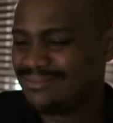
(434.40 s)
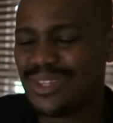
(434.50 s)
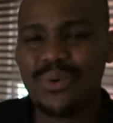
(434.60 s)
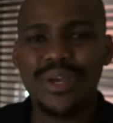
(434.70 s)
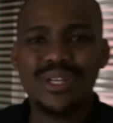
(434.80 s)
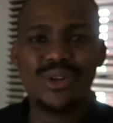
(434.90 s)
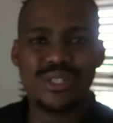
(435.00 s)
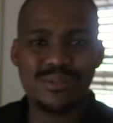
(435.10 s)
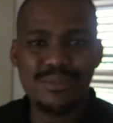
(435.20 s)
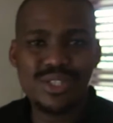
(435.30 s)
the weight
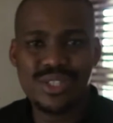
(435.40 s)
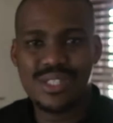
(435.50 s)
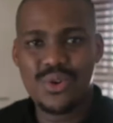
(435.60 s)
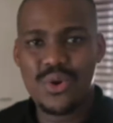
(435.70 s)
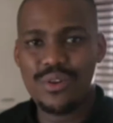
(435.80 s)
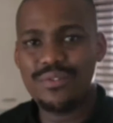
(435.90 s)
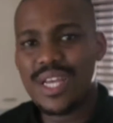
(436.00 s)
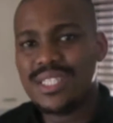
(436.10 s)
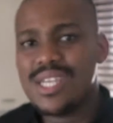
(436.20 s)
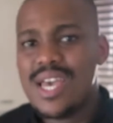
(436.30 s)
loss missions and all of
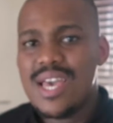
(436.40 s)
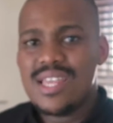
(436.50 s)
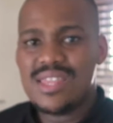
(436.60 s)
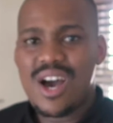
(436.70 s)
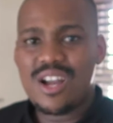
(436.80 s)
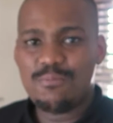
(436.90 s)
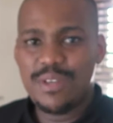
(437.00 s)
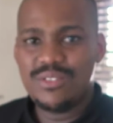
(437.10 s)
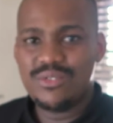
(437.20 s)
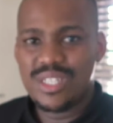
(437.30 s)
that, the
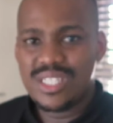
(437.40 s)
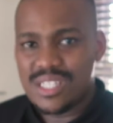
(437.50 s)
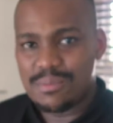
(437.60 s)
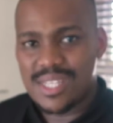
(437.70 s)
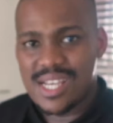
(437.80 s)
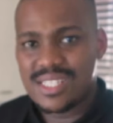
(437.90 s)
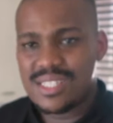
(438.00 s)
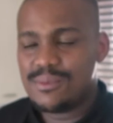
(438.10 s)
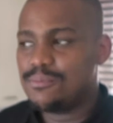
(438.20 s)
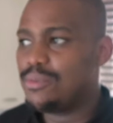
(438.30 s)
heartburn really
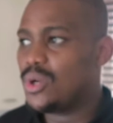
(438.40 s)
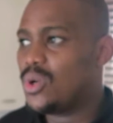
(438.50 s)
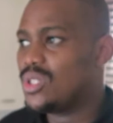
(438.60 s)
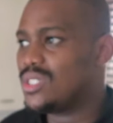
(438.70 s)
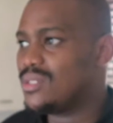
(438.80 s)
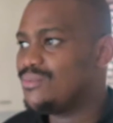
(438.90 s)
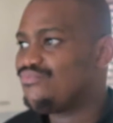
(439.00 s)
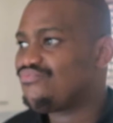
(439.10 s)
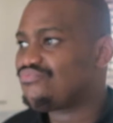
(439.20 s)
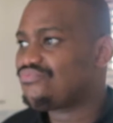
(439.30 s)
subsides because
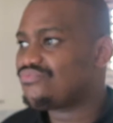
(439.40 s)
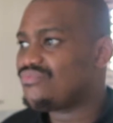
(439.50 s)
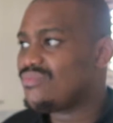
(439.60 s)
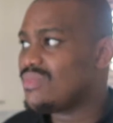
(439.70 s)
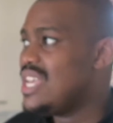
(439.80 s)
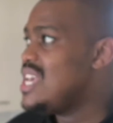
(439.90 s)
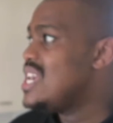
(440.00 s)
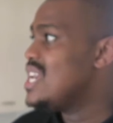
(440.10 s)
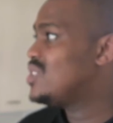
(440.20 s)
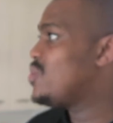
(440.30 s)

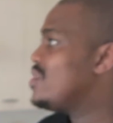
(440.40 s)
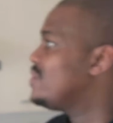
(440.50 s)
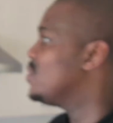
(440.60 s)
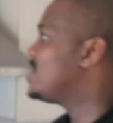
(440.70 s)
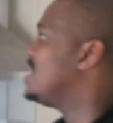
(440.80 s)
it's one of those